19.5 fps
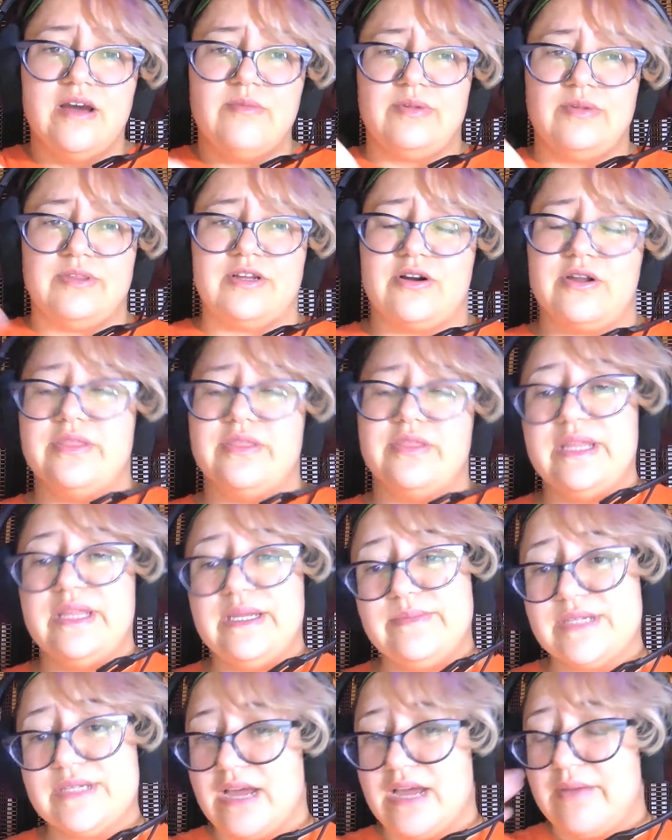but there are
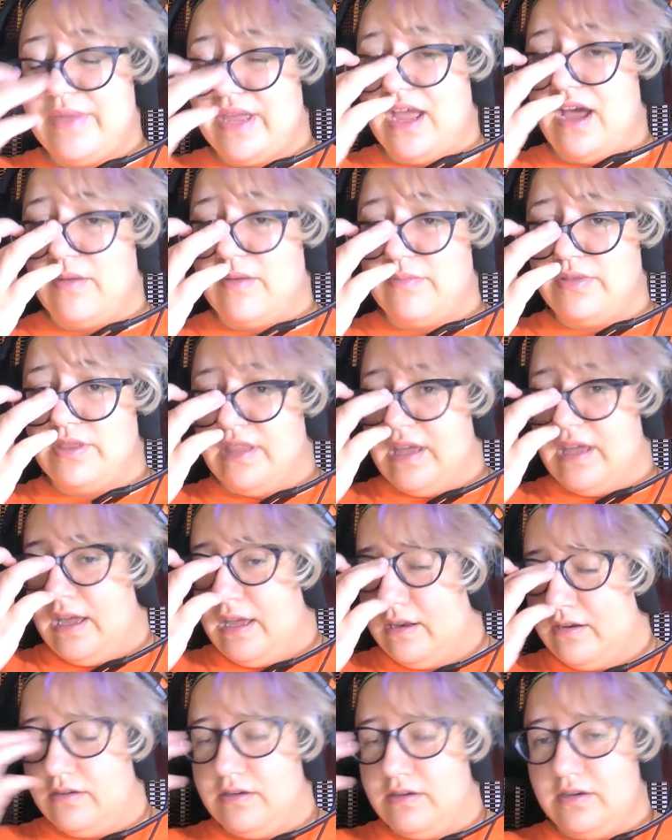themes coming up
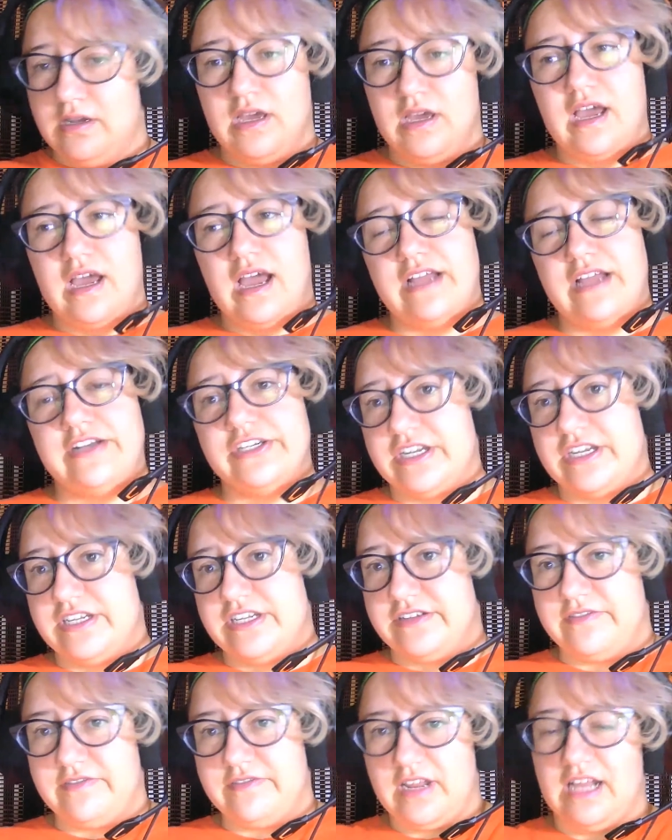that I
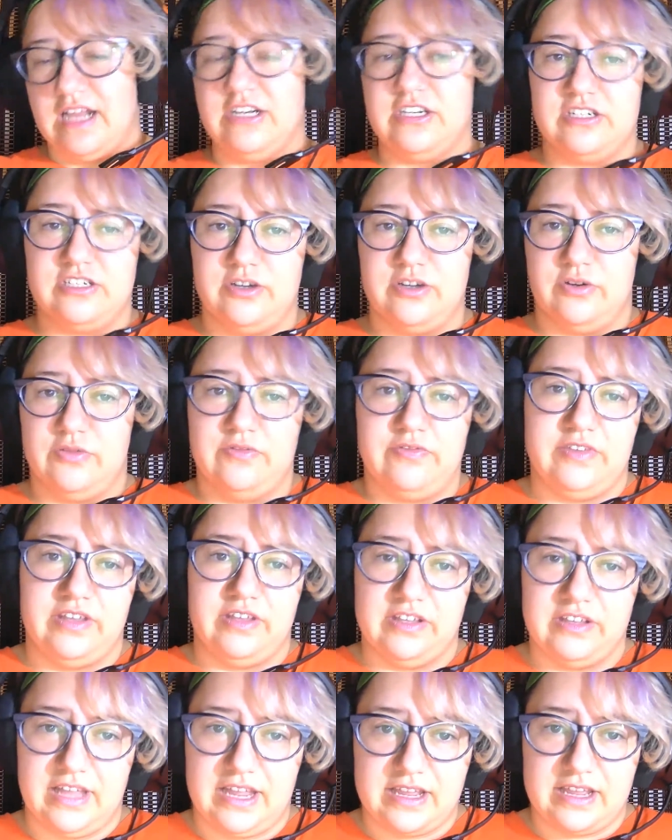just don't
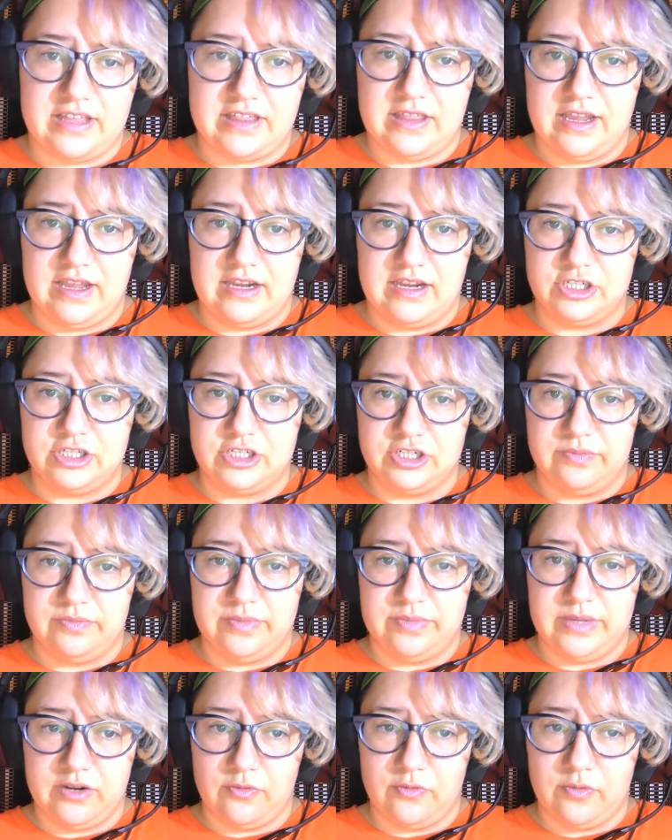feel like they should
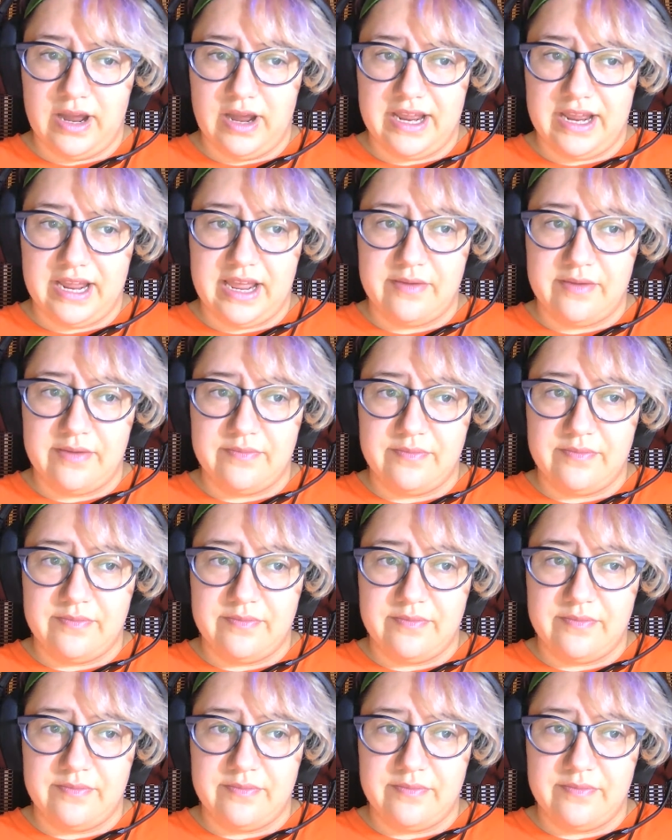be in YA.